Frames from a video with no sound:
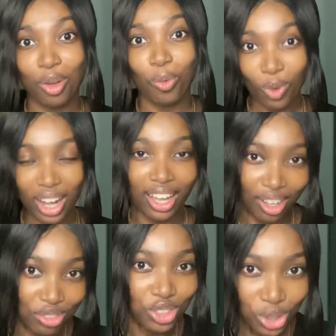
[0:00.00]
what I
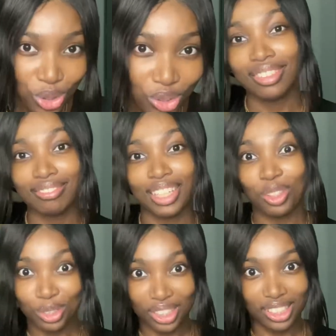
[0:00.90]
have to do in
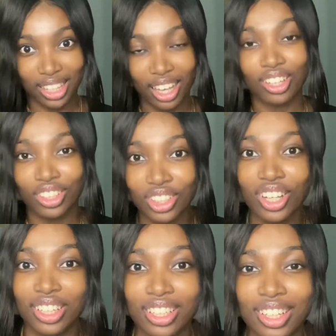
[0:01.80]
order to get a good
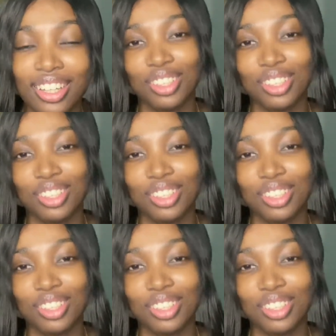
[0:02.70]
look.